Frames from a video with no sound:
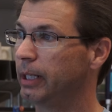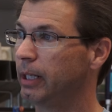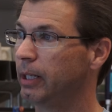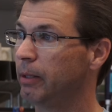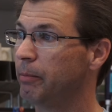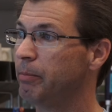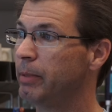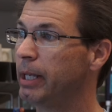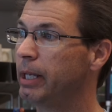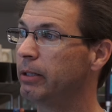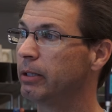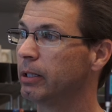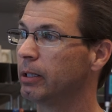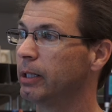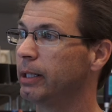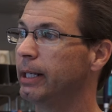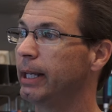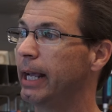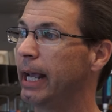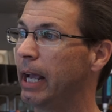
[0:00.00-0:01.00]
Yeah,
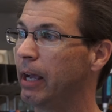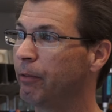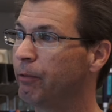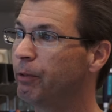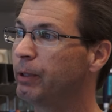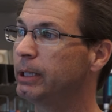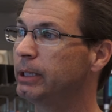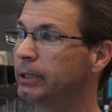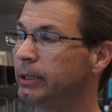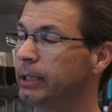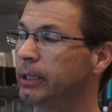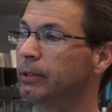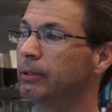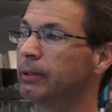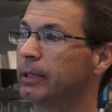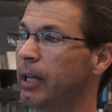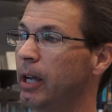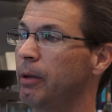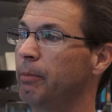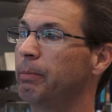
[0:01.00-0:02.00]
amazingly, every
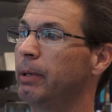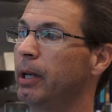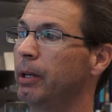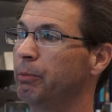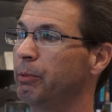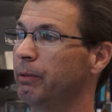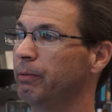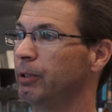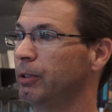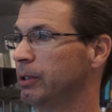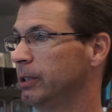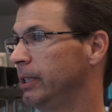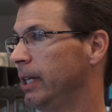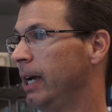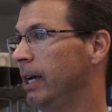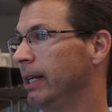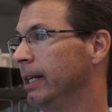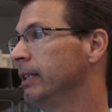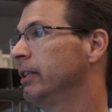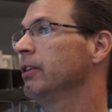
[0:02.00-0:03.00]
single compound we've looked
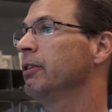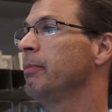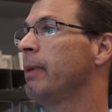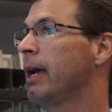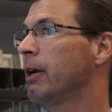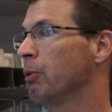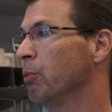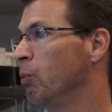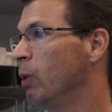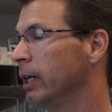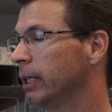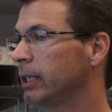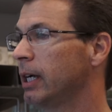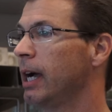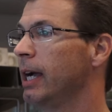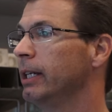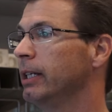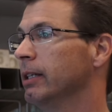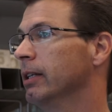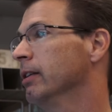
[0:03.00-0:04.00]
at, it doesn't matter what
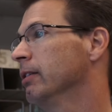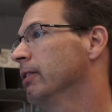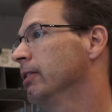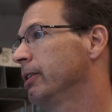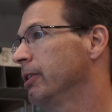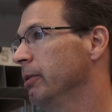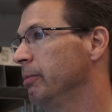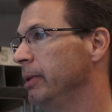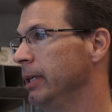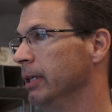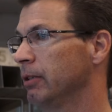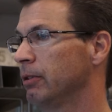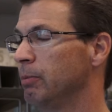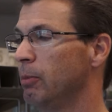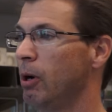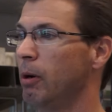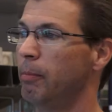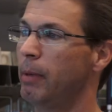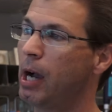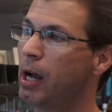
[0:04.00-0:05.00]
kind it is, it could be a
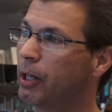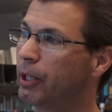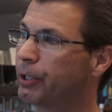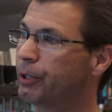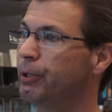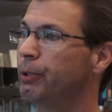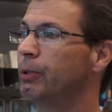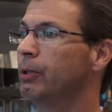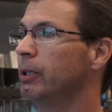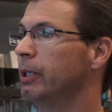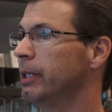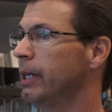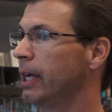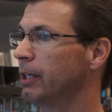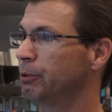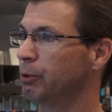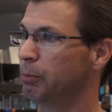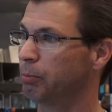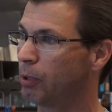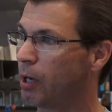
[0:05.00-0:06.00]
small molecule, a
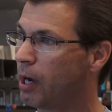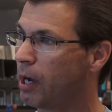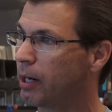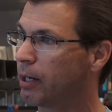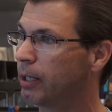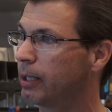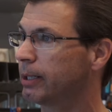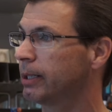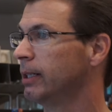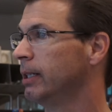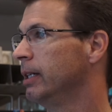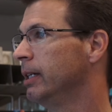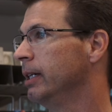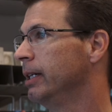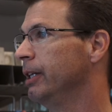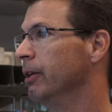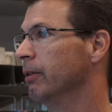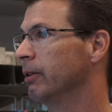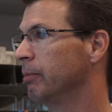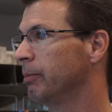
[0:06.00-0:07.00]
natural product,
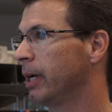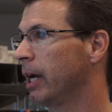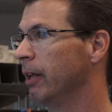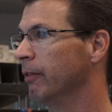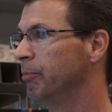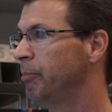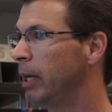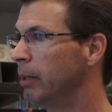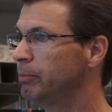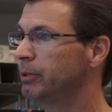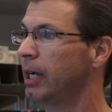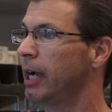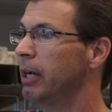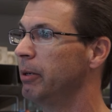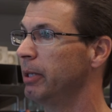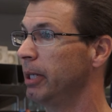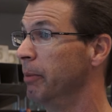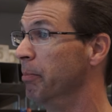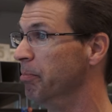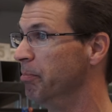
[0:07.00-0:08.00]
you know, some kind of
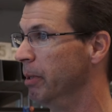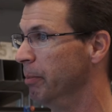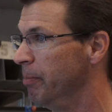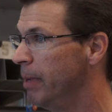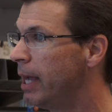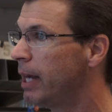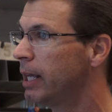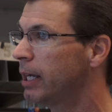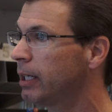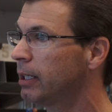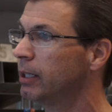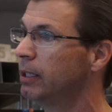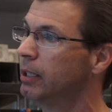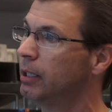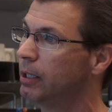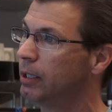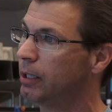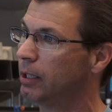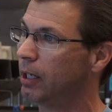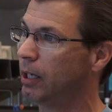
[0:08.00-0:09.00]
peptide mimetic
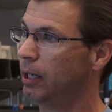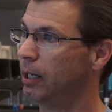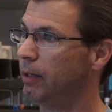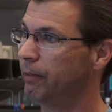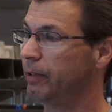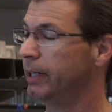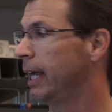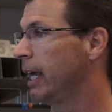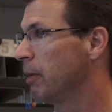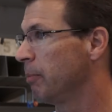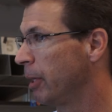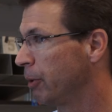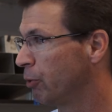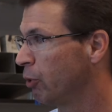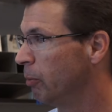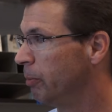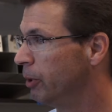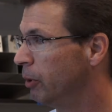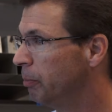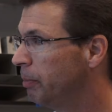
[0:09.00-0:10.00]
of an
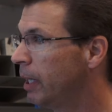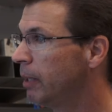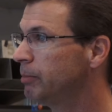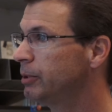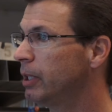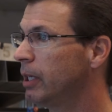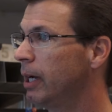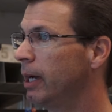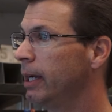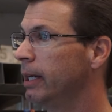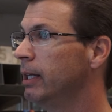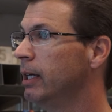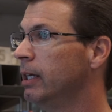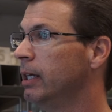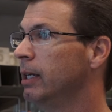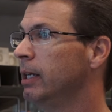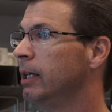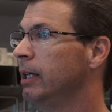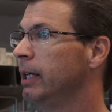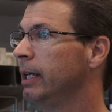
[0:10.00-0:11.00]
antimicrobial peptide.
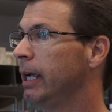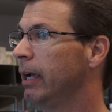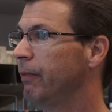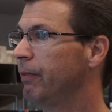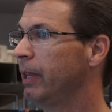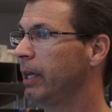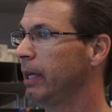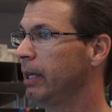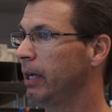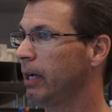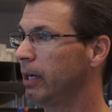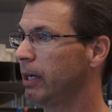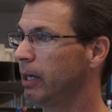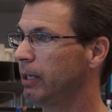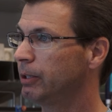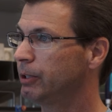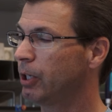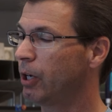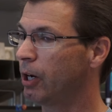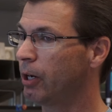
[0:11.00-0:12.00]
If they
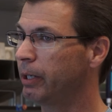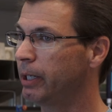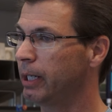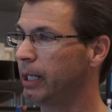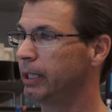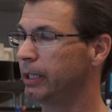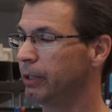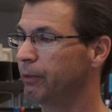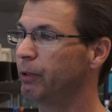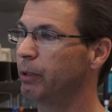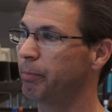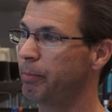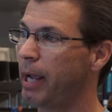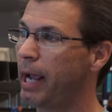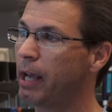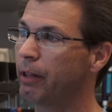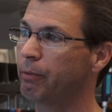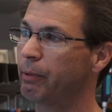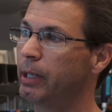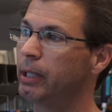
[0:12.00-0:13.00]
target a different
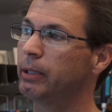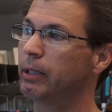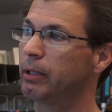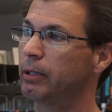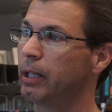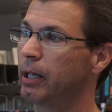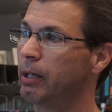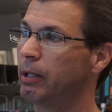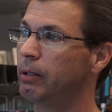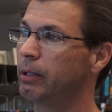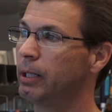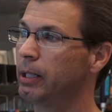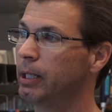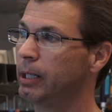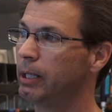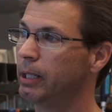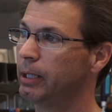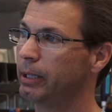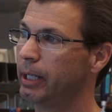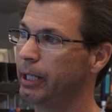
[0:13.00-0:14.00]
pathway in the cell,
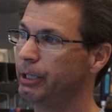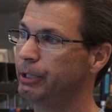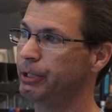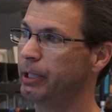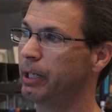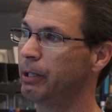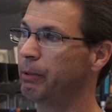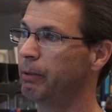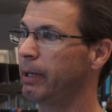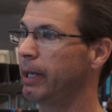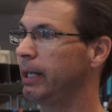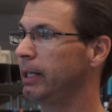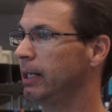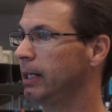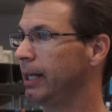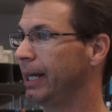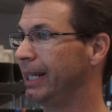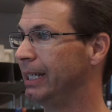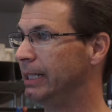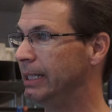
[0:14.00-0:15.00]
they generate
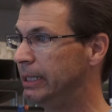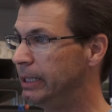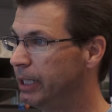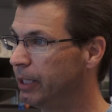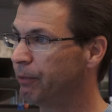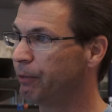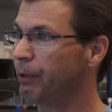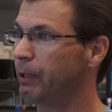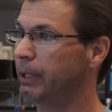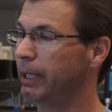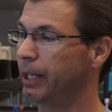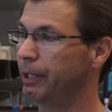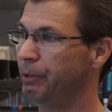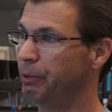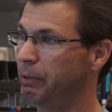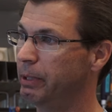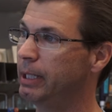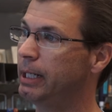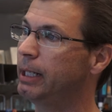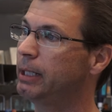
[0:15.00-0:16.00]
a different and
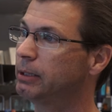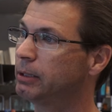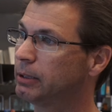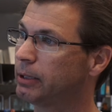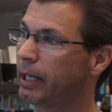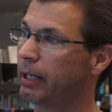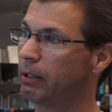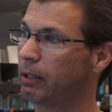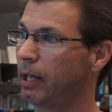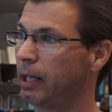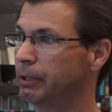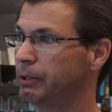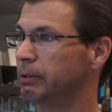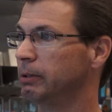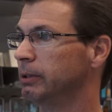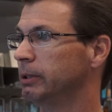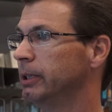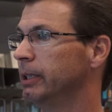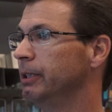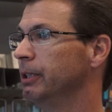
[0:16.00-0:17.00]
unique
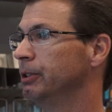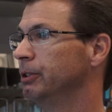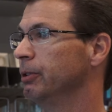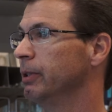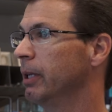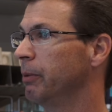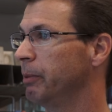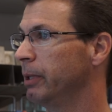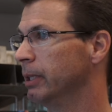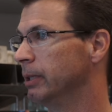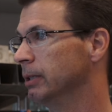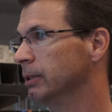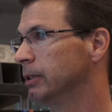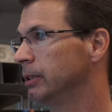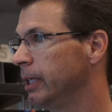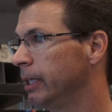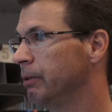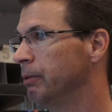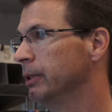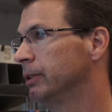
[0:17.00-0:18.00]
cytological signature that we can
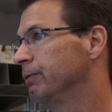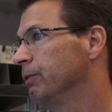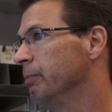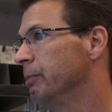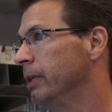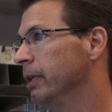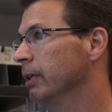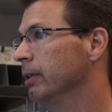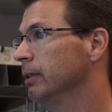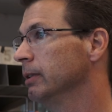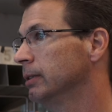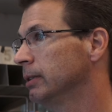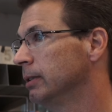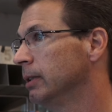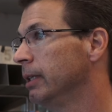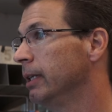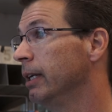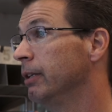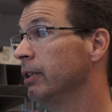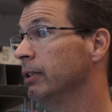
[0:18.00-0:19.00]
distinguish from the others.
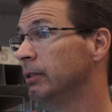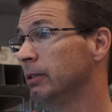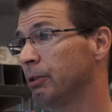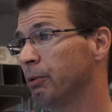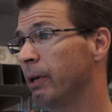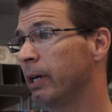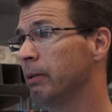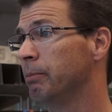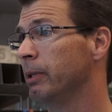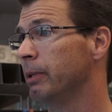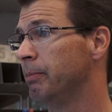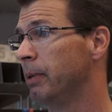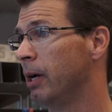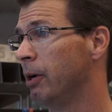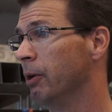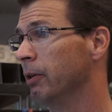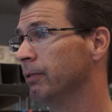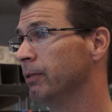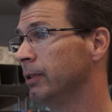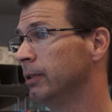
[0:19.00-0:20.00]
It's incredibly
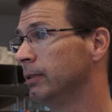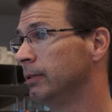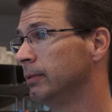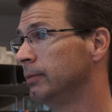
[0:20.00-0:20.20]
powerful.